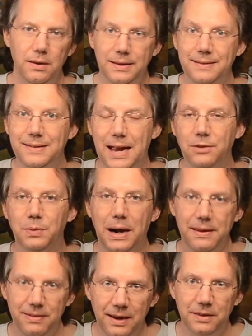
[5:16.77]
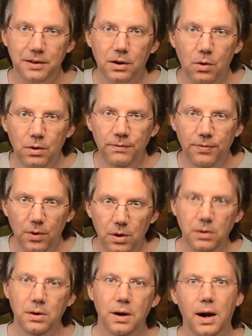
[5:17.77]
At least that's what I think they're going
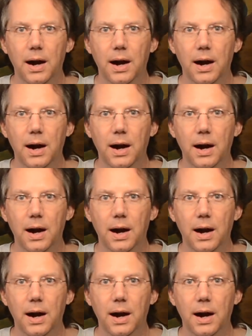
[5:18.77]
for.